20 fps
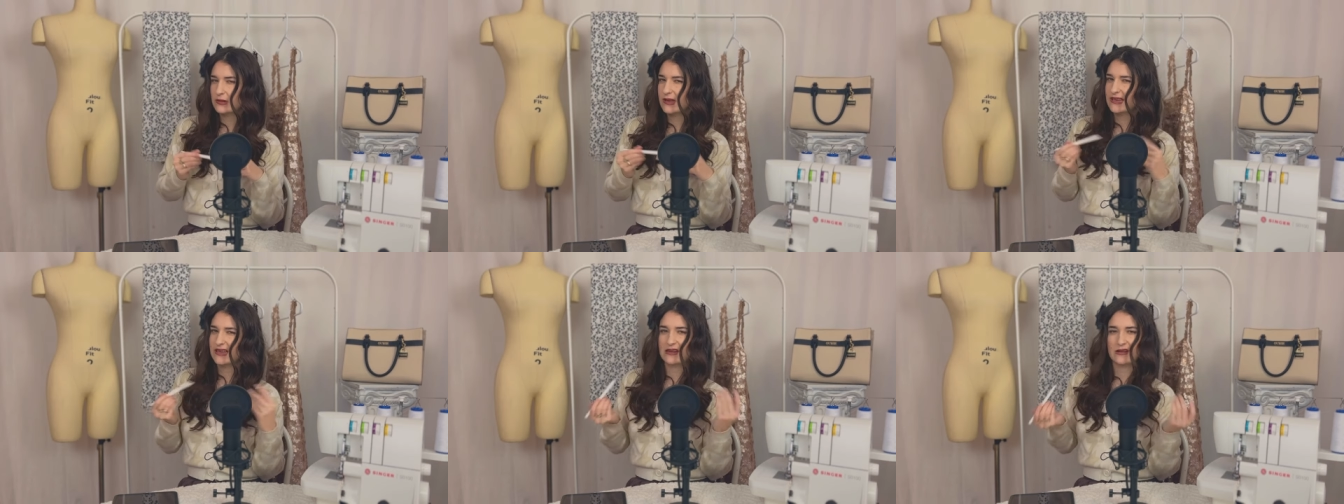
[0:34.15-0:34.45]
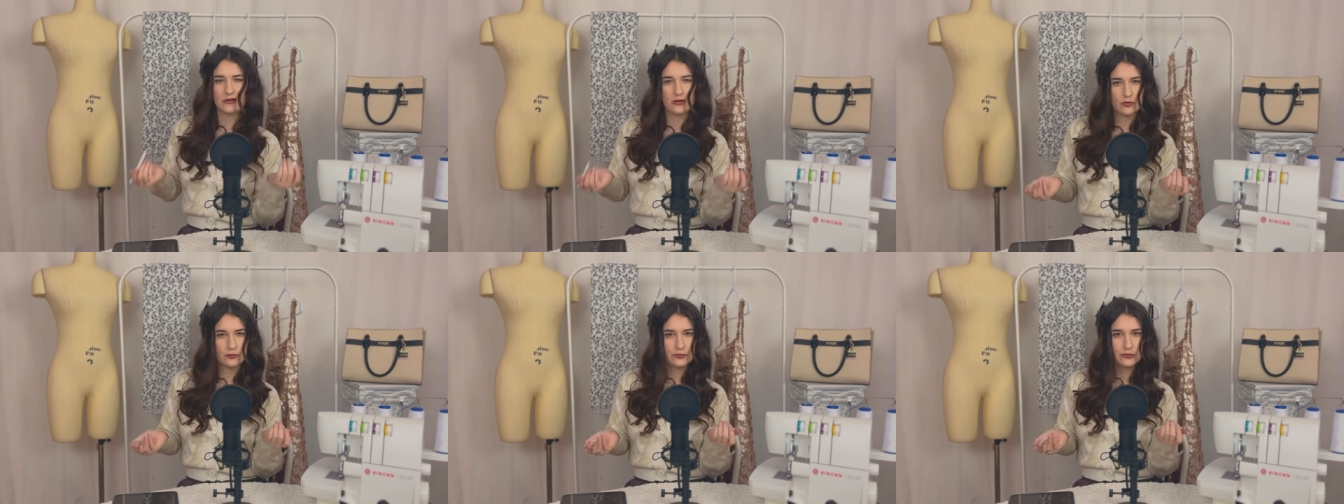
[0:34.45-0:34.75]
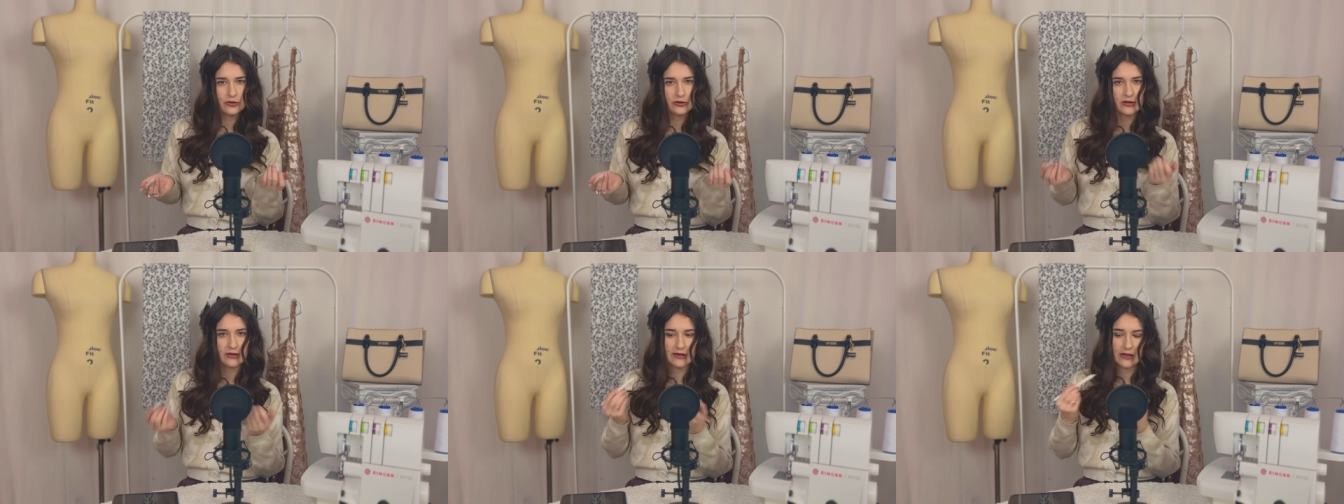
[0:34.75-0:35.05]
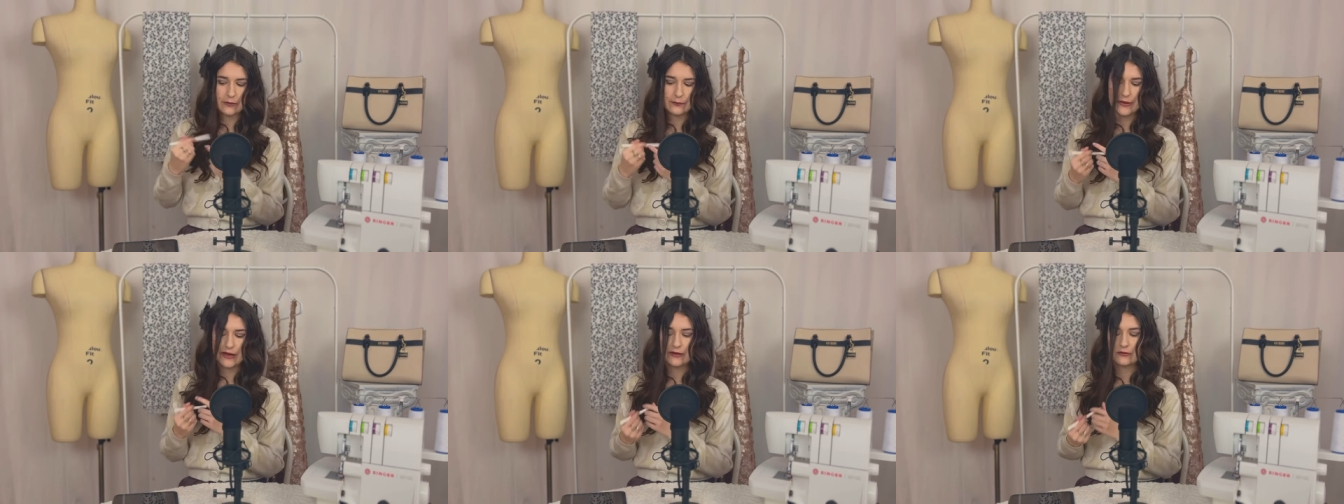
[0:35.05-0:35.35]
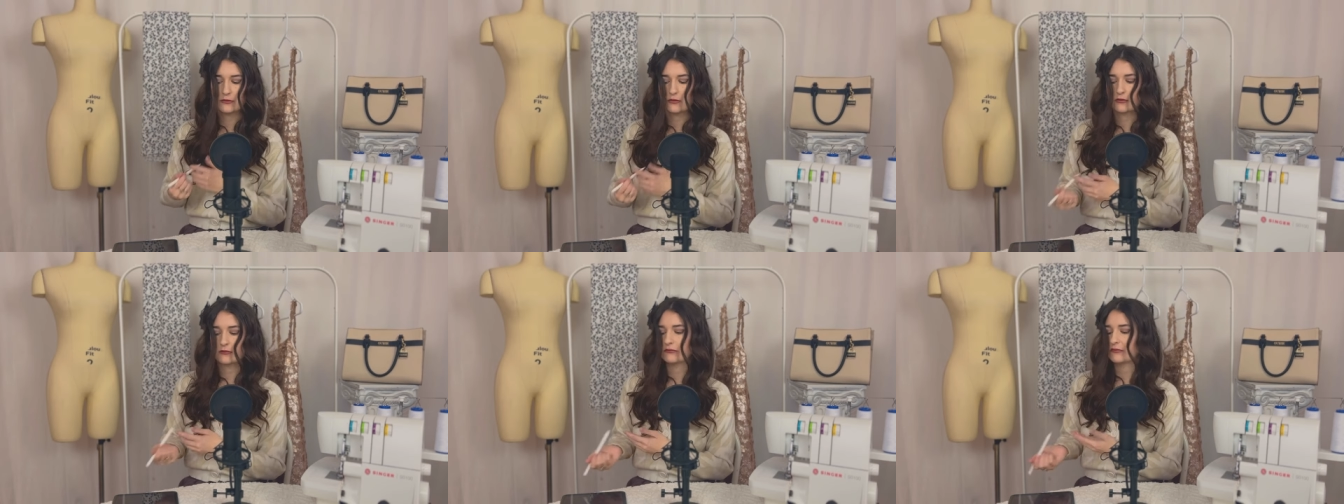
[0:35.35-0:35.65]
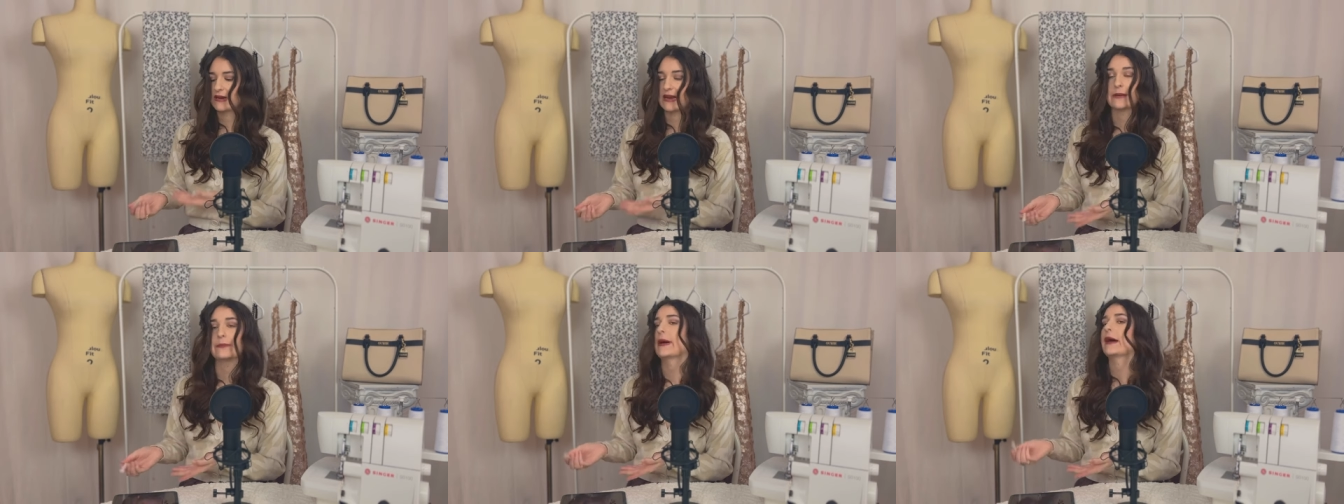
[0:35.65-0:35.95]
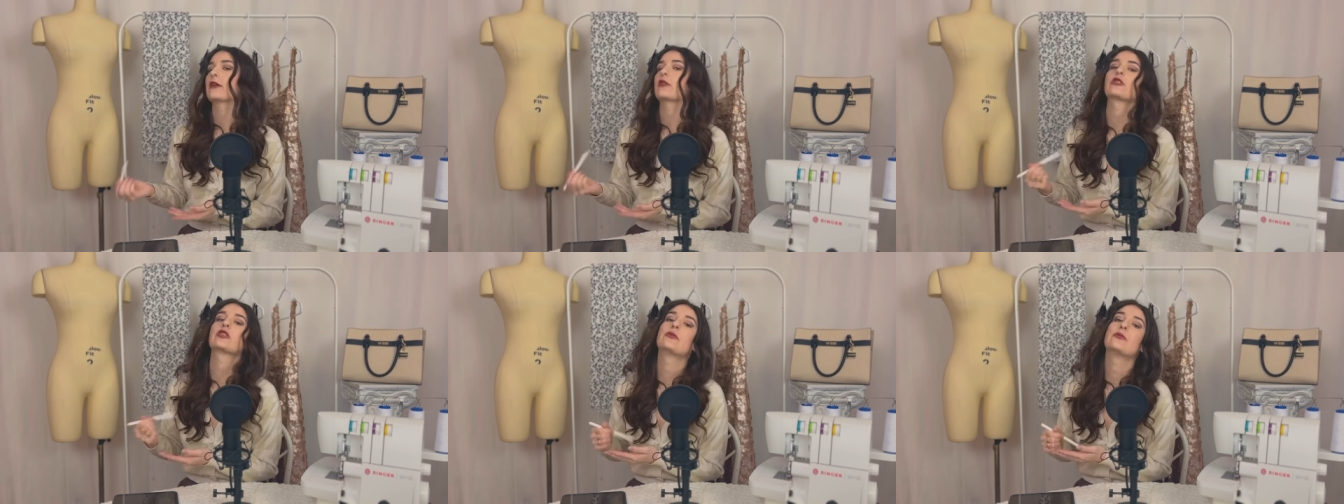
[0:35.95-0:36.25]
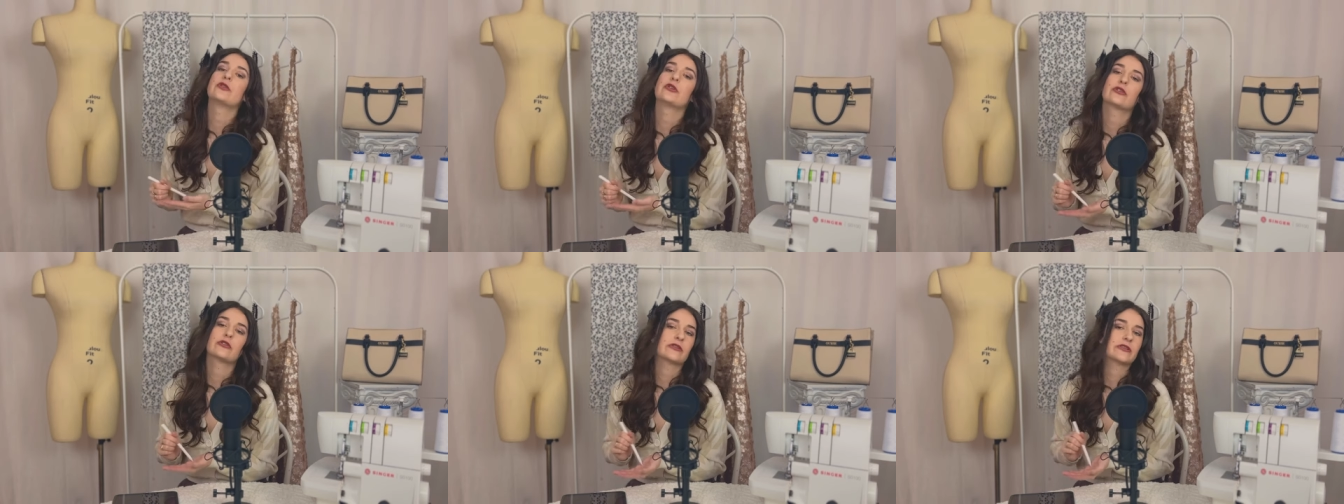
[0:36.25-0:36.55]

like get a notebook, you get a pen or an iPad or a computer,